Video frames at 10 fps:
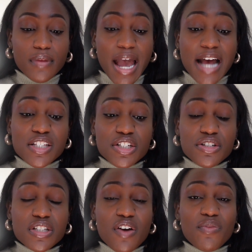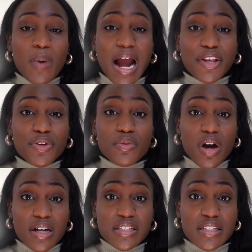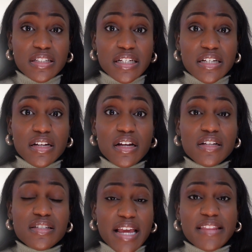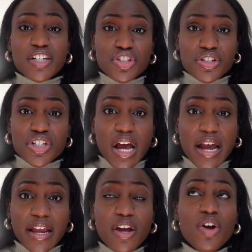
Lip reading: Ask yourself why you constantly say that you're shy.